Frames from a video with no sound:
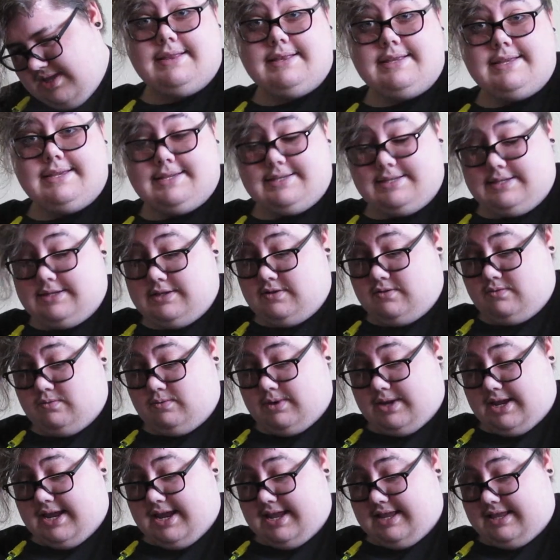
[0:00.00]
This is
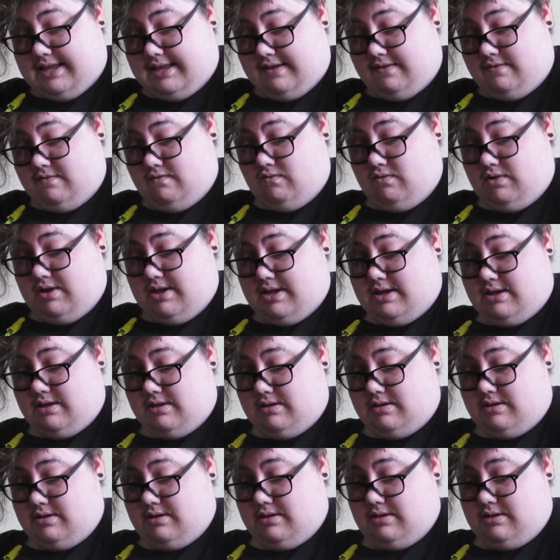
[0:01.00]
what I live
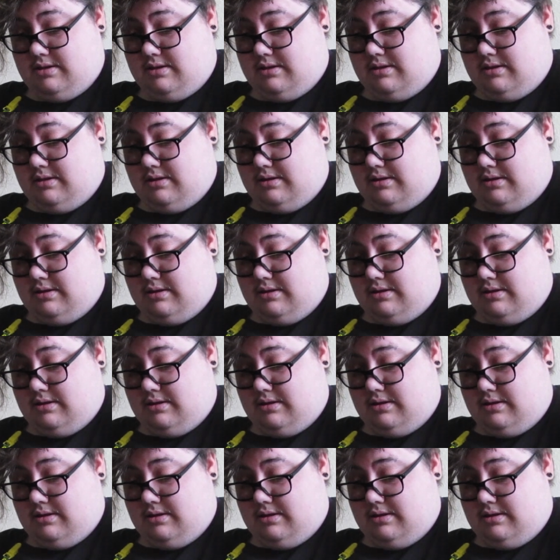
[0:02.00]
with.